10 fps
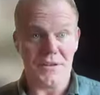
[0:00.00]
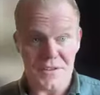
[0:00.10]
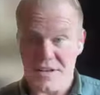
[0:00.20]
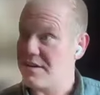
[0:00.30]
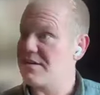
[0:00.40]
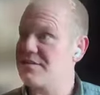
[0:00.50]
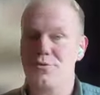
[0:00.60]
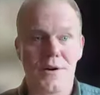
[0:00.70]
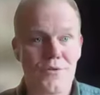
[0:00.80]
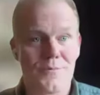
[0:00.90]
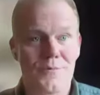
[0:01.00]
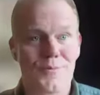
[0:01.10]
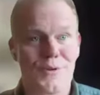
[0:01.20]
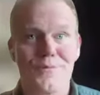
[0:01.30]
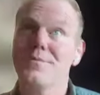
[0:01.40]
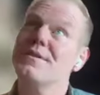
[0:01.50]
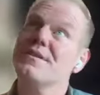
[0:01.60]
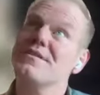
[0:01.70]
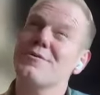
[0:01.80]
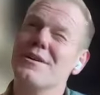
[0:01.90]
yeah, and I guess that's where I've come from. So
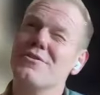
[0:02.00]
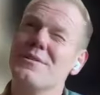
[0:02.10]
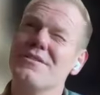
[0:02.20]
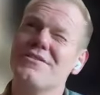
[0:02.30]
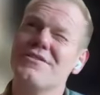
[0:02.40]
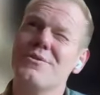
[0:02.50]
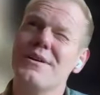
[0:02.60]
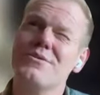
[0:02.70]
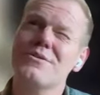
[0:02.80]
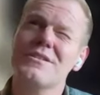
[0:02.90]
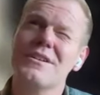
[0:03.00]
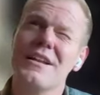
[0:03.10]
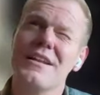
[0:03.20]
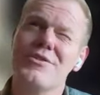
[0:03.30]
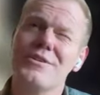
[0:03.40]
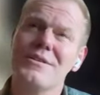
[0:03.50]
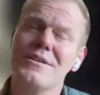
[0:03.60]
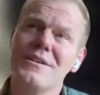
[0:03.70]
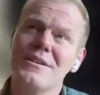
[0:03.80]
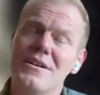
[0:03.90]
I set up that company in
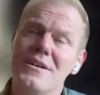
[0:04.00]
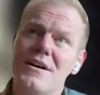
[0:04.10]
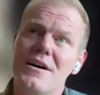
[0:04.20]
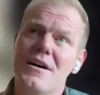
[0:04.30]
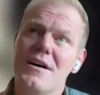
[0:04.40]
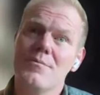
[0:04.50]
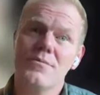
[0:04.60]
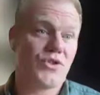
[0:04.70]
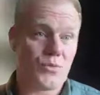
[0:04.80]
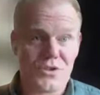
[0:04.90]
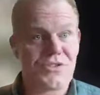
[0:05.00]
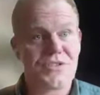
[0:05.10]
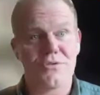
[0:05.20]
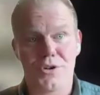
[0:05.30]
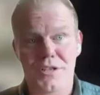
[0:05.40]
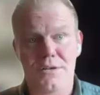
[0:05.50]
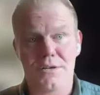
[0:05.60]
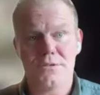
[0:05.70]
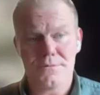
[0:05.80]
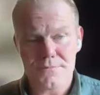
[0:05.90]
2011, which is still
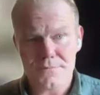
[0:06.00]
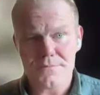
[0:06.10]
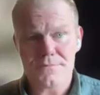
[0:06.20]
running now.